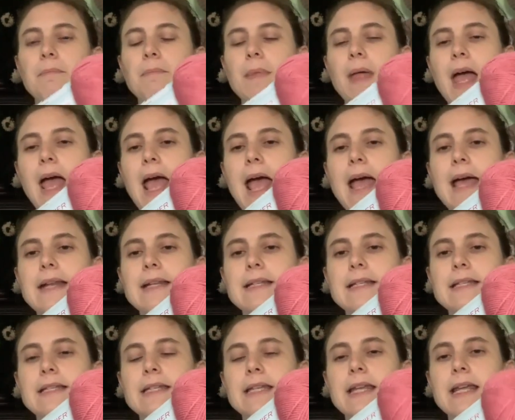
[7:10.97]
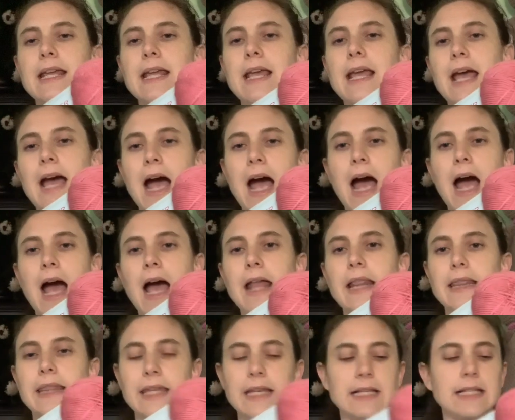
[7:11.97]
And
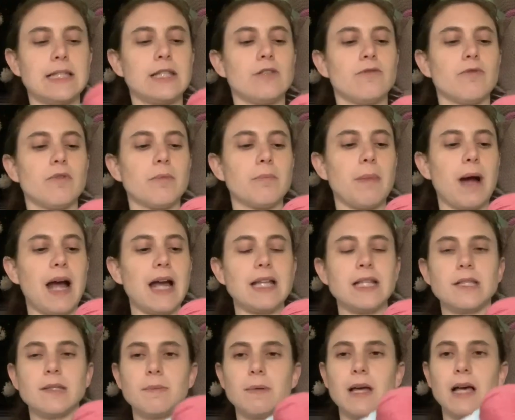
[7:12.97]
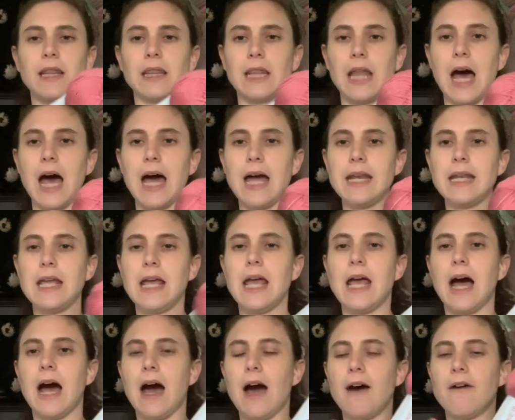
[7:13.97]
this reminds me a lot
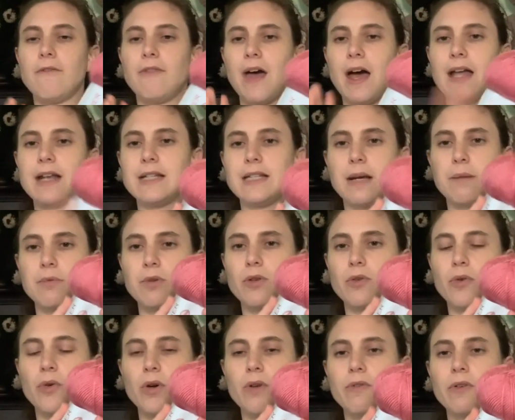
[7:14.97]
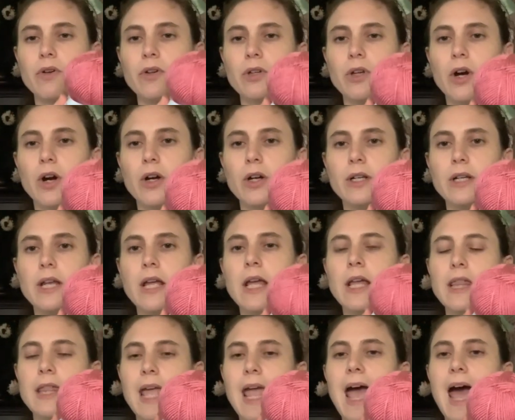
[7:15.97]
of that Deborah Norville yarn.
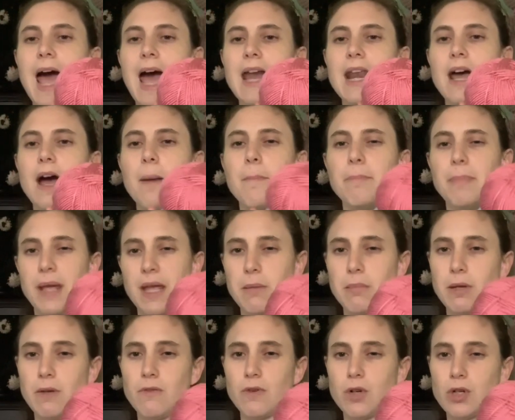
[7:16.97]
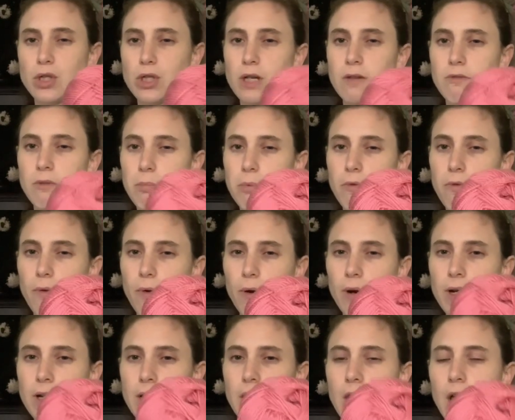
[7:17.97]
They had a baby version of it
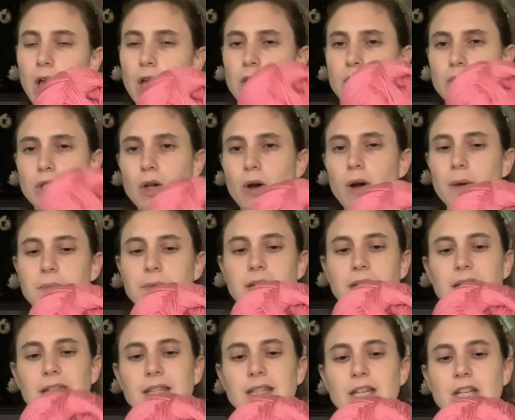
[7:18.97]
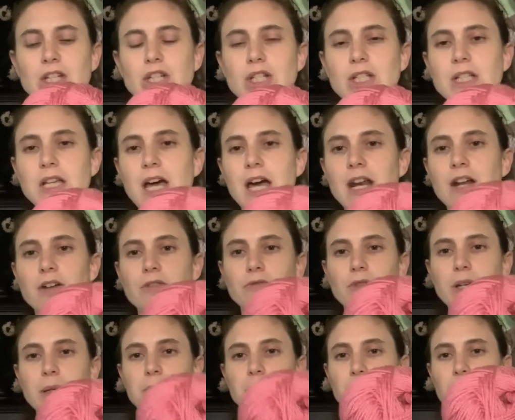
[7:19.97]
before, so I'm thinking they just kind of
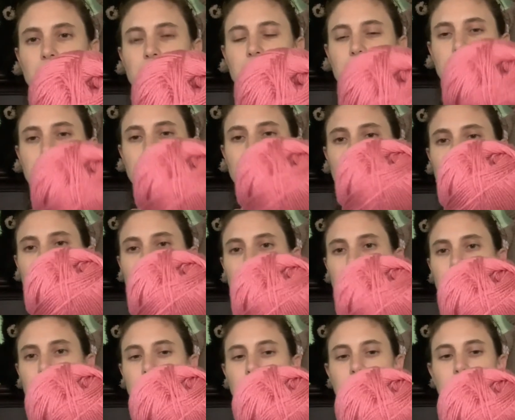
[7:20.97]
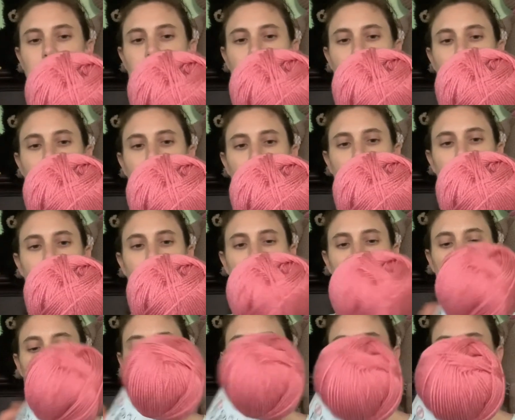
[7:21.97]
rebranded that yarn a
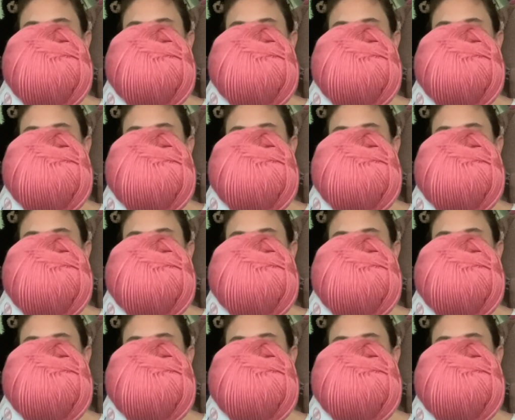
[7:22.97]
little bit.